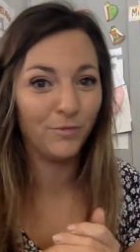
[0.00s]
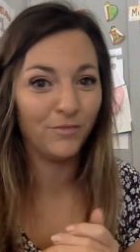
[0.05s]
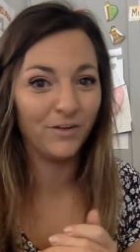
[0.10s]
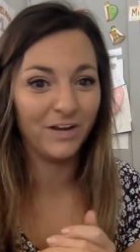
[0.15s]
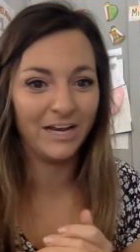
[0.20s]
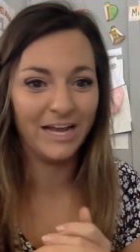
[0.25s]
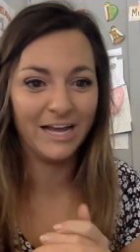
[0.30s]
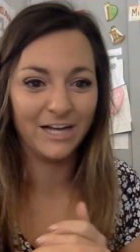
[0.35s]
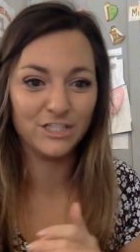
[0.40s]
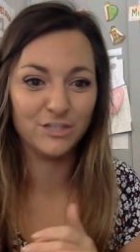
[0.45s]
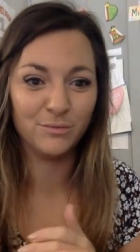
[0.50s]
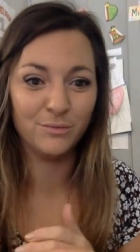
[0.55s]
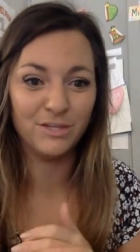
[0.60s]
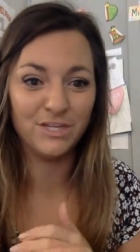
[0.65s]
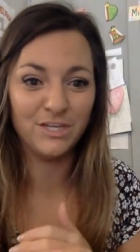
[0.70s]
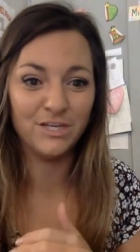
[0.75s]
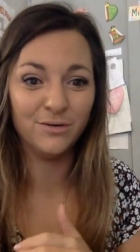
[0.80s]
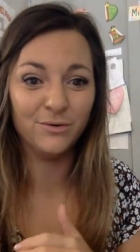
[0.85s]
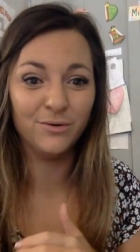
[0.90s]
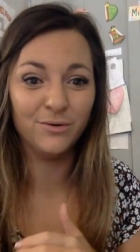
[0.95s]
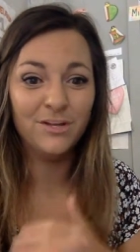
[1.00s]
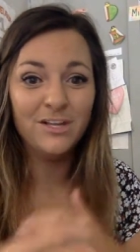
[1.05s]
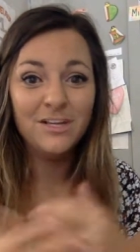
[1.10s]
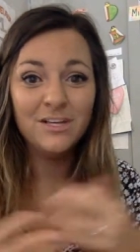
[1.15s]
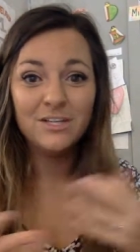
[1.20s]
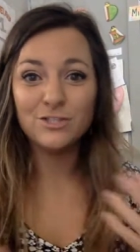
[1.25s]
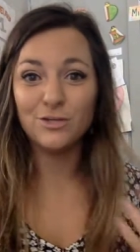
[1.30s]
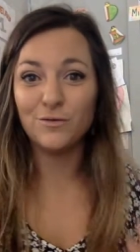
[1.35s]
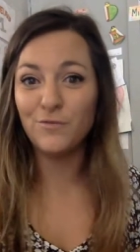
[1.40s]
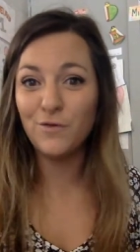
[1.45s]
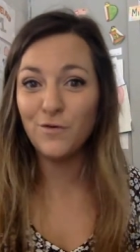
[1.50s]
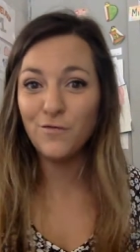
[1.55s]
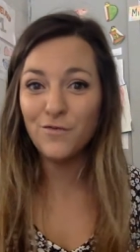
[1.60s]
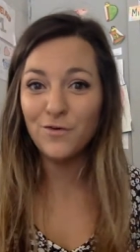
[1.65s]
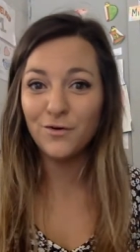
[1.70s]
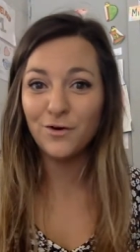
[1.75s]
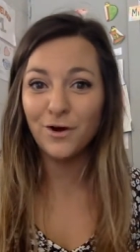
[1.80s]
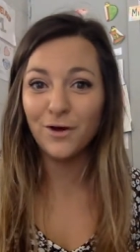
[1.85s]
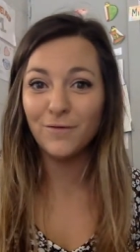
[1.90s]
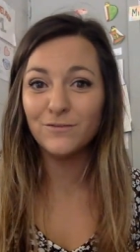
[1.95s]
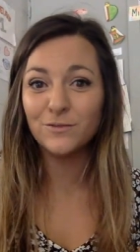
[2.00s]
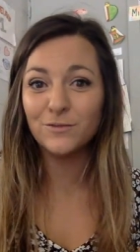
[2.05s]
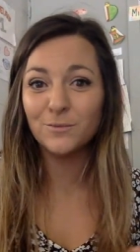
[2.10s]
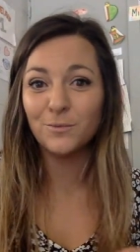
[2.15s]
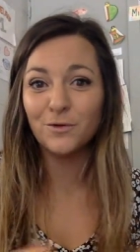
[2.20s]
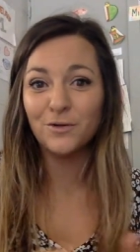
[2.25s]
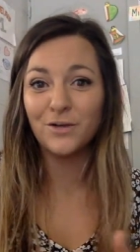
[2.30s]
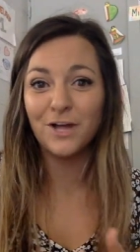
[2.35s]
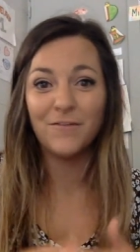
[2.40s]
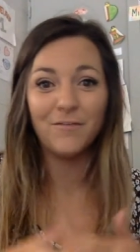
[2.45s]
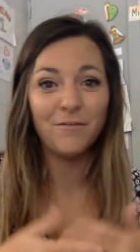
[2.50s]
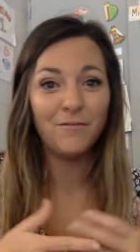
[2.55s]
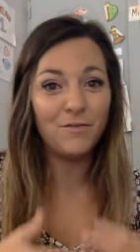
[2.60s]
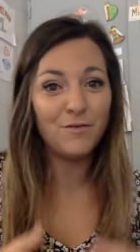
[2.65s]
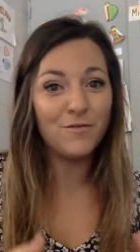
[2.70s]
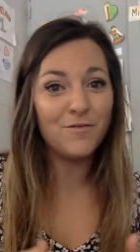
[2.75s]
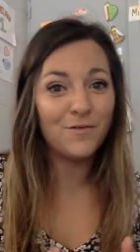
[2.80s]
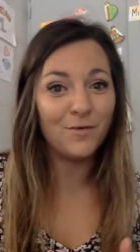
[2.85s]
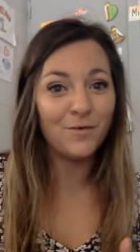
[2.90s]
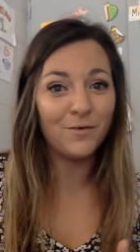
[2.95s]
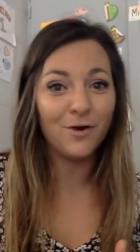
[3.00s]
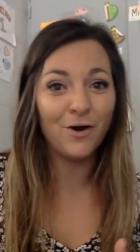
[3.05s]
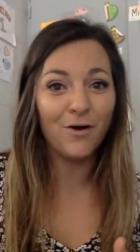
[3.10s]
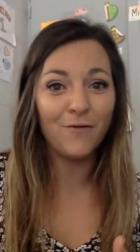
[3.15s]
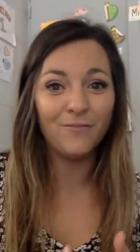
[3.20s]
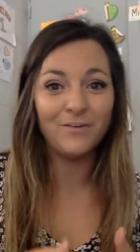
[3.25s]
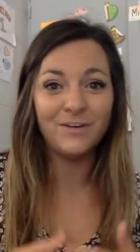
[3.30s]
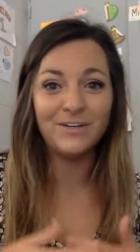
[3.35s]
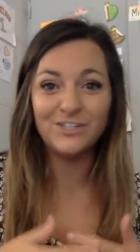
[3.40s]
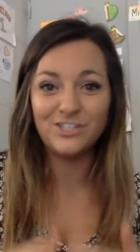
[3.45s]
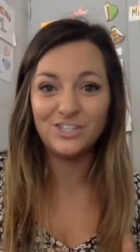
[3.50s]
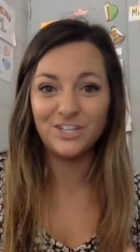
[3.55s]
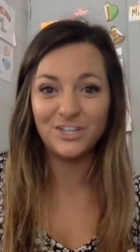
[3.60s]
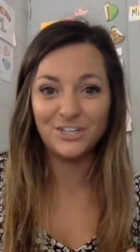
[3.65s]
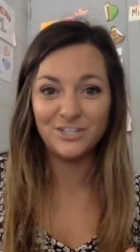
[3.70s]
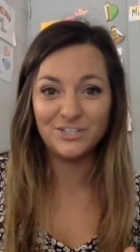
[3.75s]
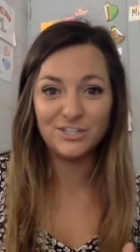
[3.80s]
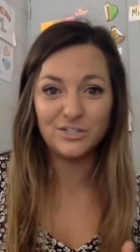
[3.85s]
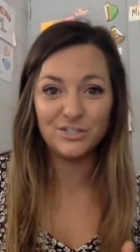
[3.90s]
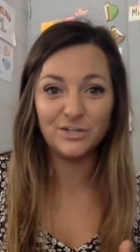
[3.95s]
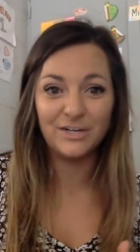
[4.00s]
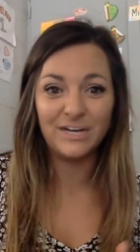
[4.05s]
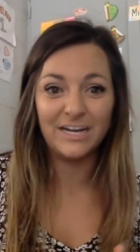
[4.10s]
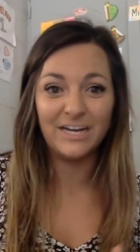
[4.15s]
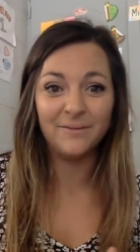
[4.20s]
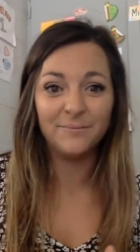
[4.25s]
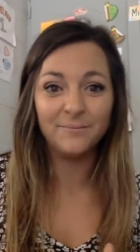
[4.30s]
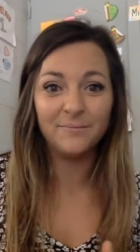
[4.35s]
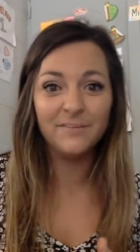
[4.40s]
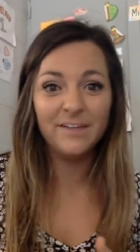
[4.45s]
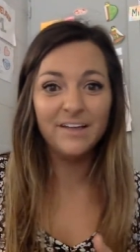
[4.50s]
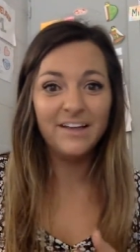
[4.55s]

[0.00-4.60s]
of a connection with you. So if you feel comfortable enough, if you feel confident, share your screen.